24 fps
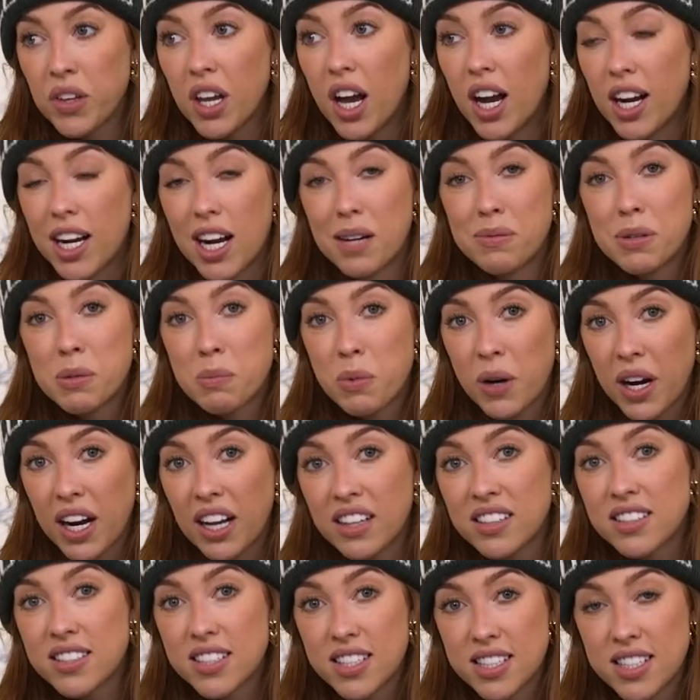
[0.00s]
a couple
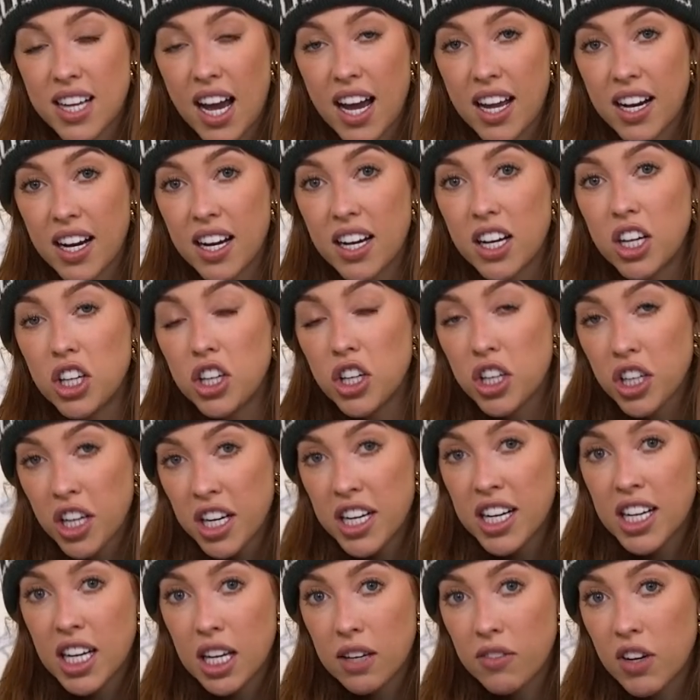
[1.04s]
brands decided, you're going
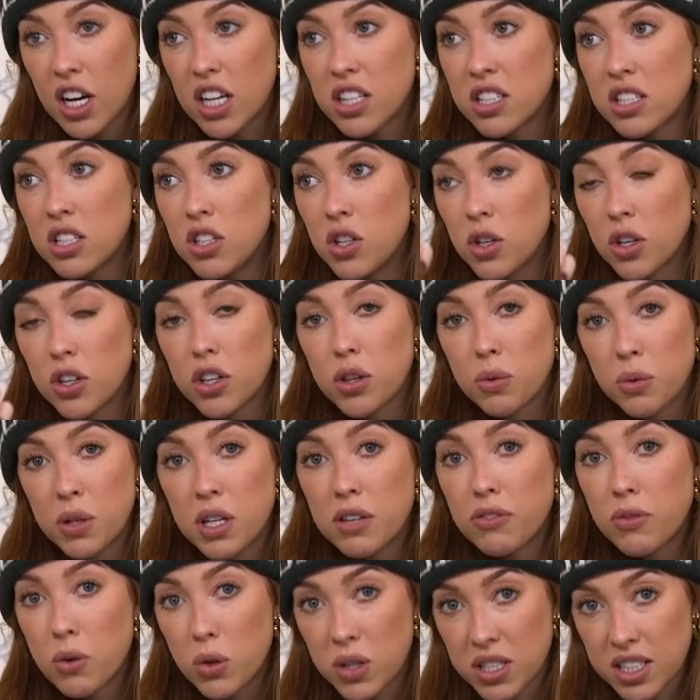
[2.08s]
to give us your 3 to
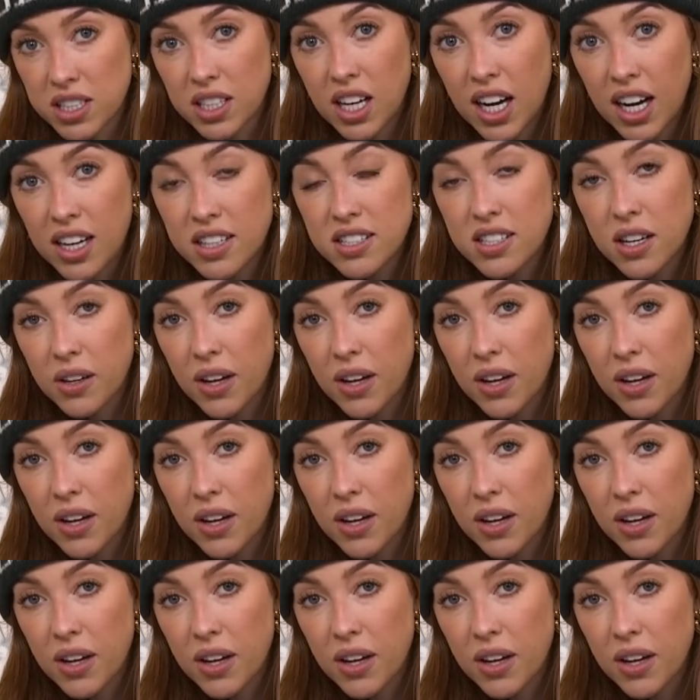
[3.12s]
4 slides,